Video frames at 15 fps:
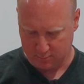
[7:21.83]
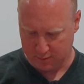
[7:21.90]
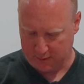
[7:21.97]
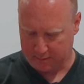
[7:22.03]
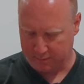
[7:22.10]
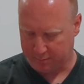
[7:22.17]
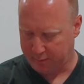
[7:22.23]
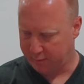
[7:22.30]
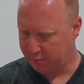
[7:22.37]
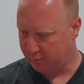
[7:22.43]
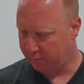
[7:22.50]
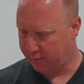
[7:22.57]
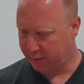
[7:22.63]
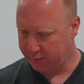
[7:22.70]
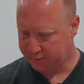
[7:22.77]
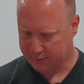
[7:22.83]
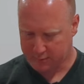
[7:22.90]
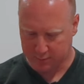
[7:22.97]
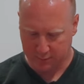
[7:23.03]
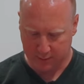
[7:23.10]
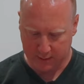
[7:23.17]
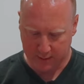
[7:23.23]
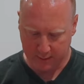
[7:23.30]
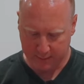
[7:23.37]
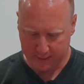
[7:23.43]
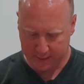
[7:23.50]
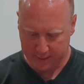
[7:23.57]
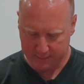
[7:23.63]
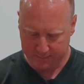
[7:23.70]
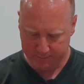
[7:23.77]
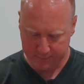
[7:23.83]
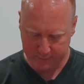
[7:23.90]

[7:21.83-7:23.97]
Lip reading: Probably won't be using a whole lot of that.